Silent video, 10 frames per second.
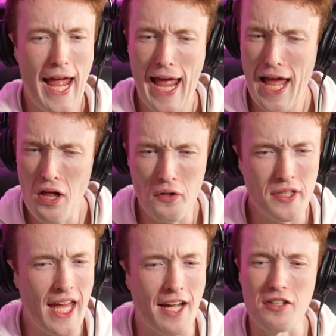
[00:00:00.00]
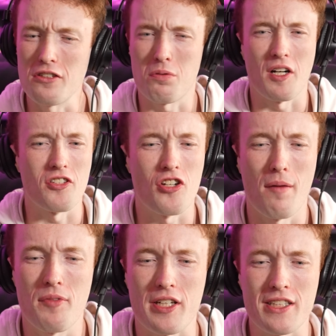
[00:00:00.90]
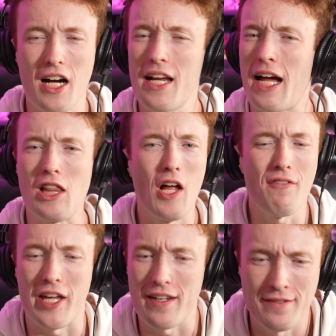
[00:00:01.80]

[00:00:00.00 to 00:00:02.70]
Oh, hell yeah. You just want to jump the gun. I love it.